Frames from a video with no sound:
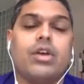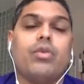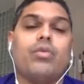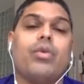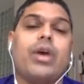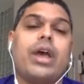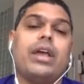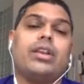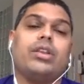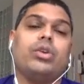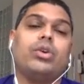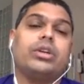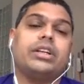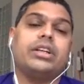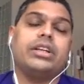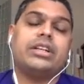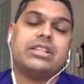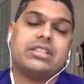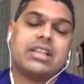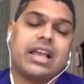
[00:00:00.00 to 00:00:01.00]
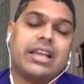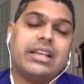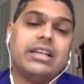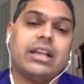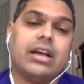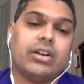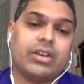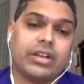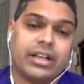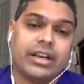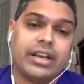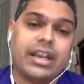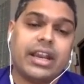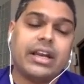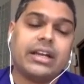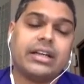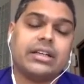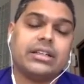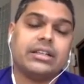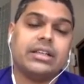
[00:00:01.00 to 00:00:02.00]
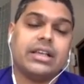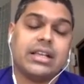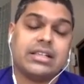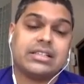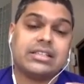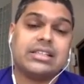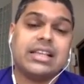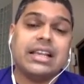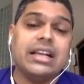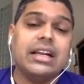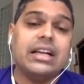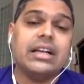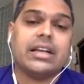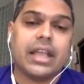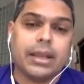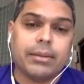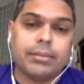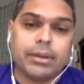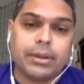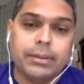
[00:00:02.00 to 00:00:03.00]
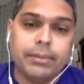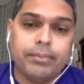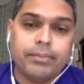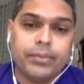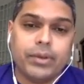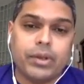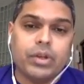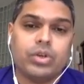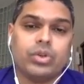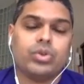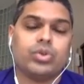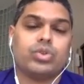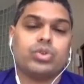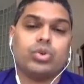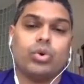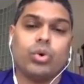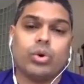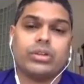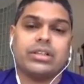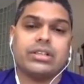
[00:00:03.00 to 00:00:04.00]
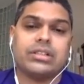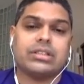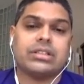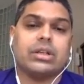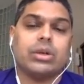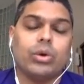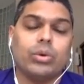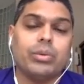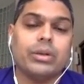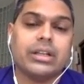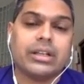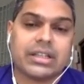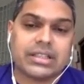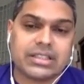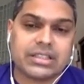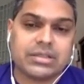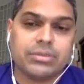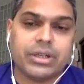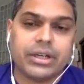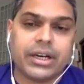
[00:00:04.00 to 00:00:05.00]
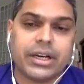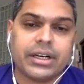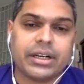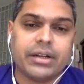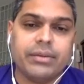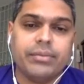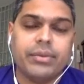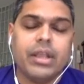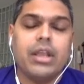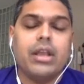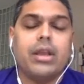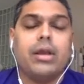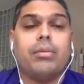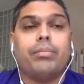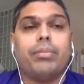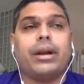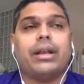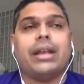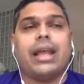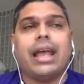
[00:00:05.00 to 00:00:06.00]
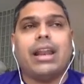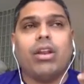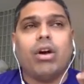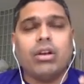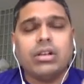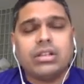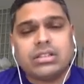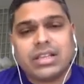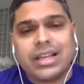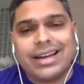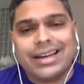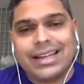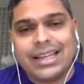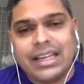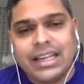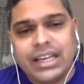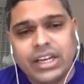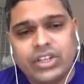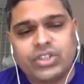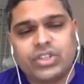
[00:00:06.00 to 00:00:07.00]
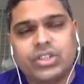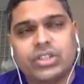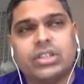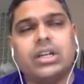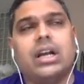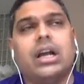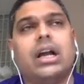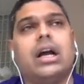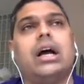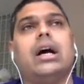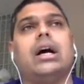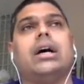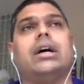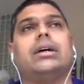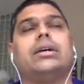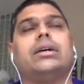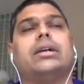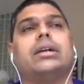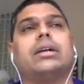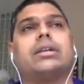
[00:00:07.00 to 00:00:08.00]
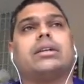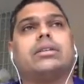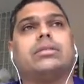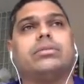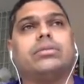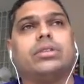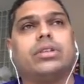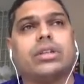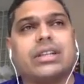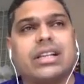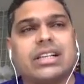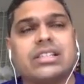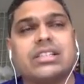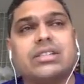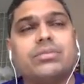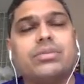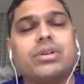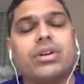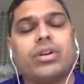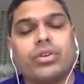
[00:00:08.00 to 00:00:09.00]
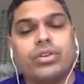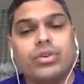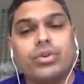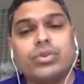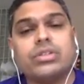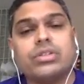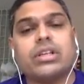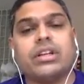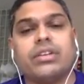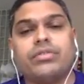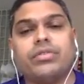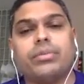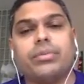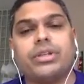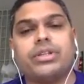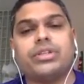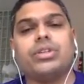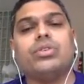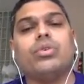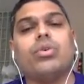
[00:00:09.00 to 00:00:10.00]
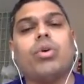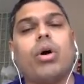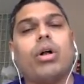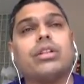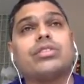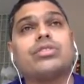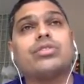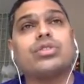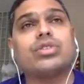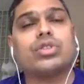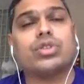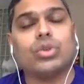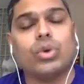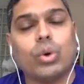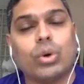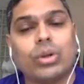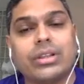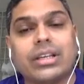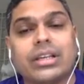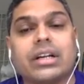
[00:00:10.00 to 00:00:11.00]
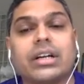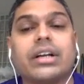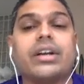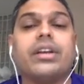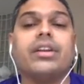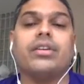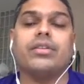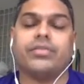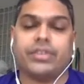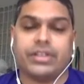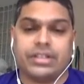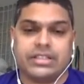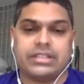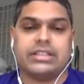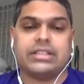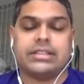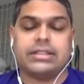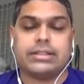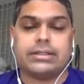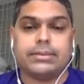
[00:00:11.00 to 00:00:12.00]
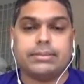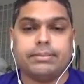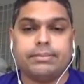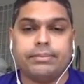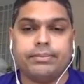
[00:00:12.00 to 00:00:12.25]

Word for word: where you can design or create a single table to store this global customer data. But alongside each uh, customer or user information, you also store the country of residence.